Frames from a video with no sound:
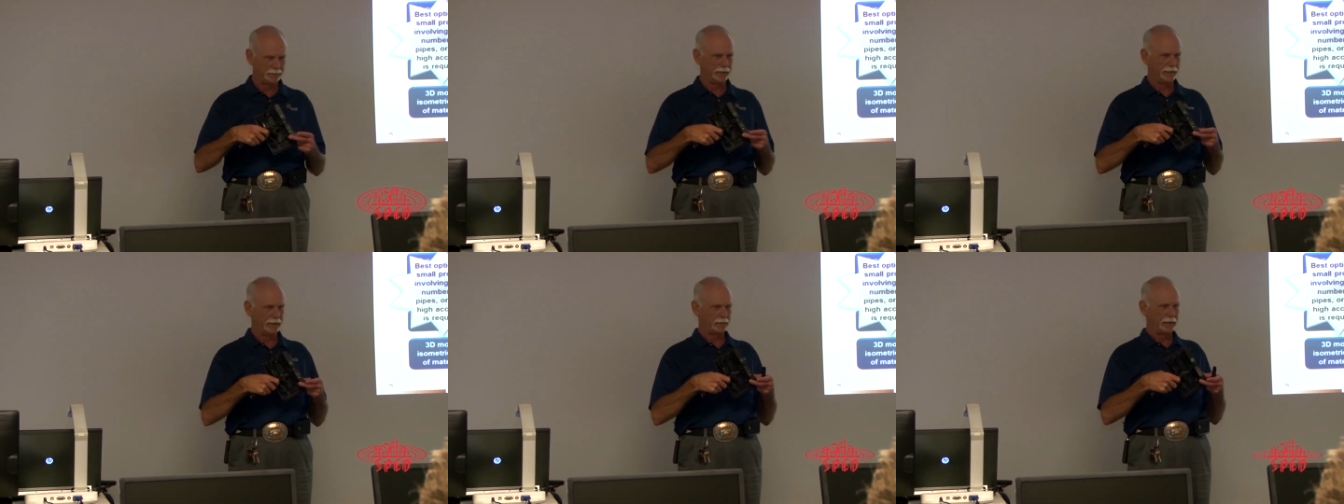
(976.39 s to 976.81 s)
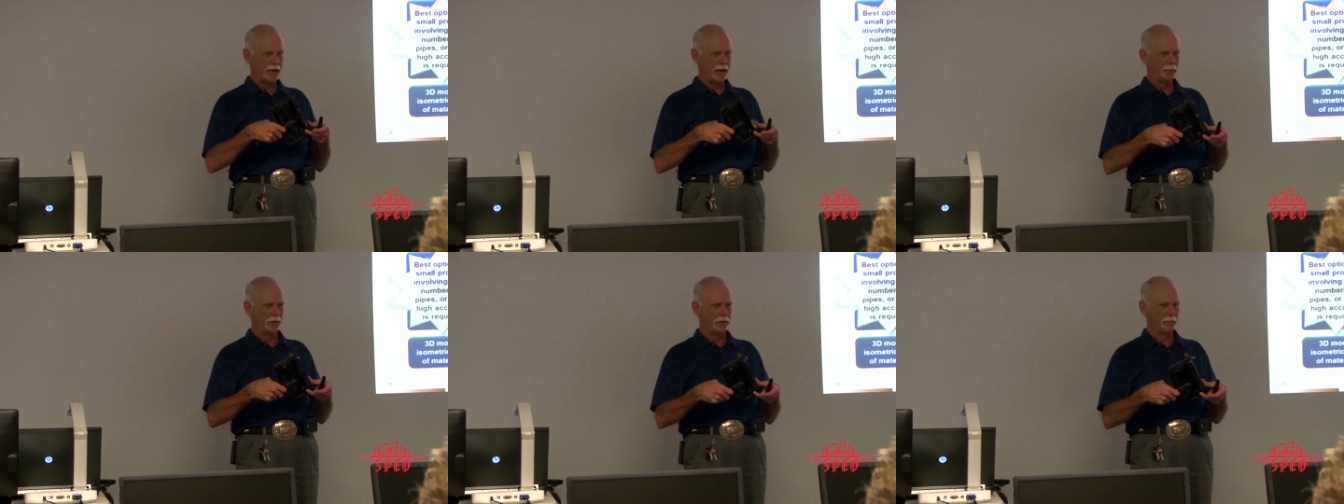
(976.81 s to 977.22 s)
that
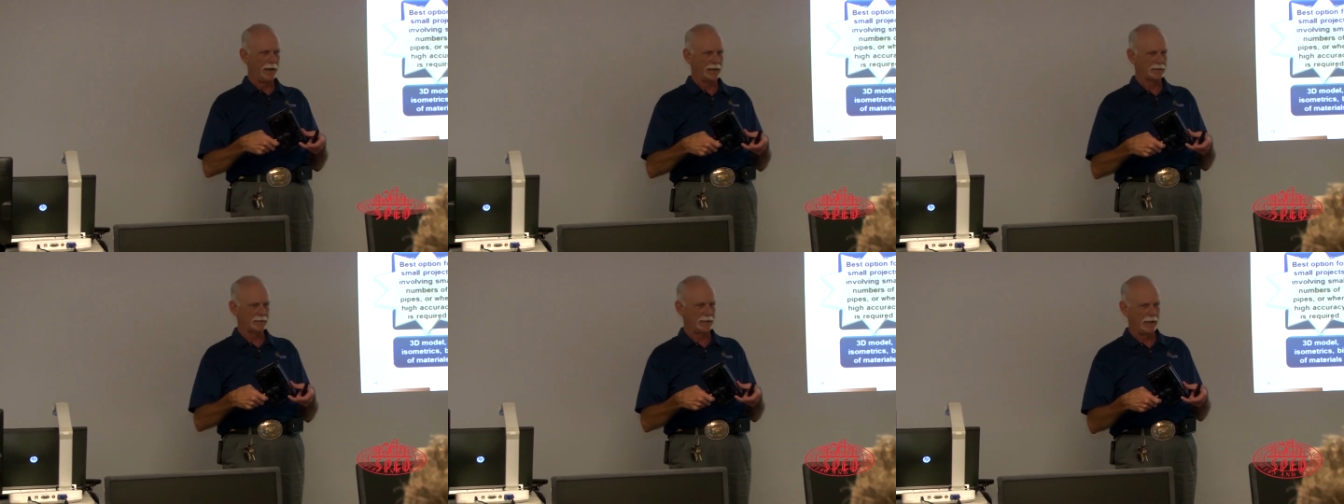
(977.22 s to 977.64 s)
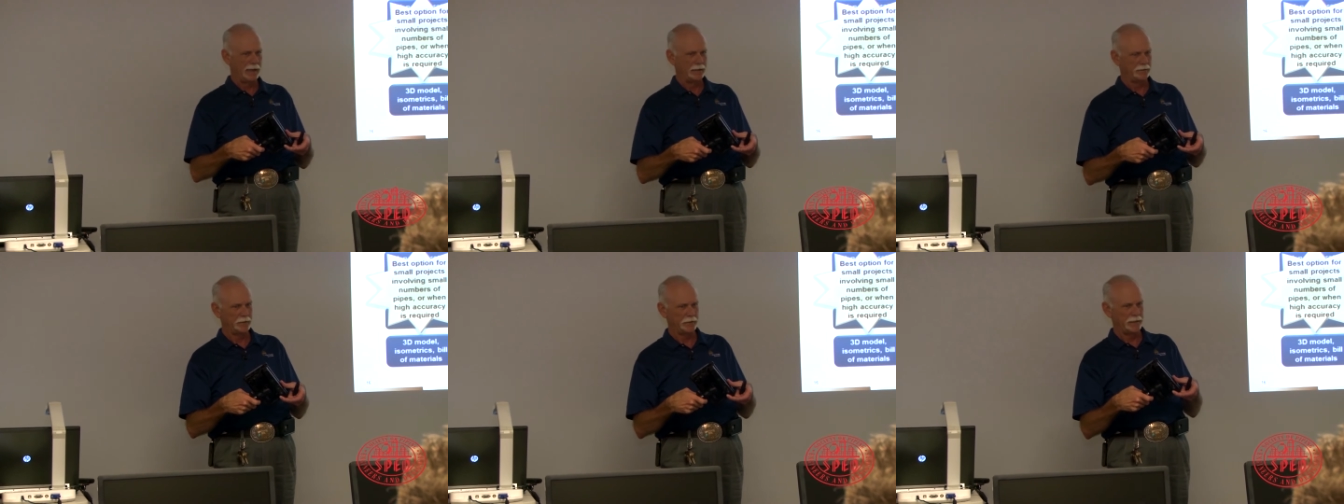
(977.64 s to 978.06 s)
camera on the back
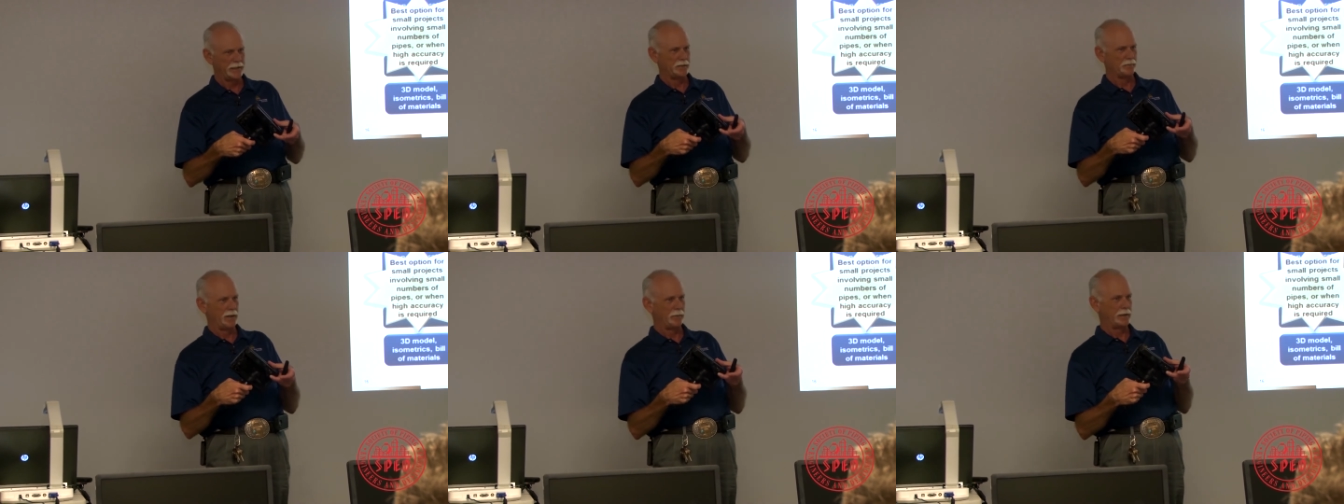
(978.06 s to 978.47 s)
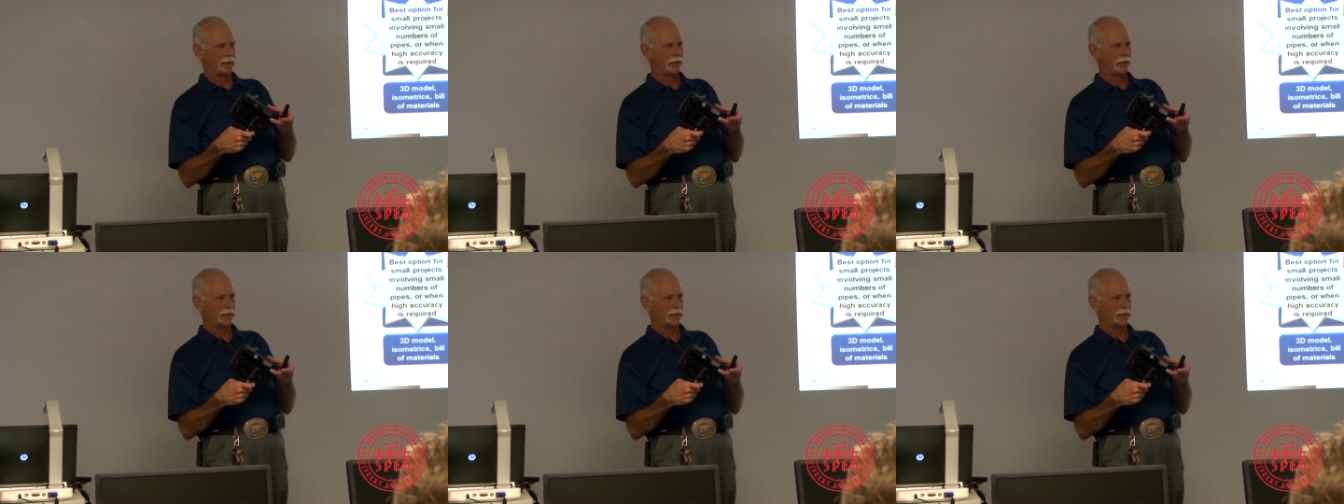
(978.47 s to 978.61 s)
side, your kid's probably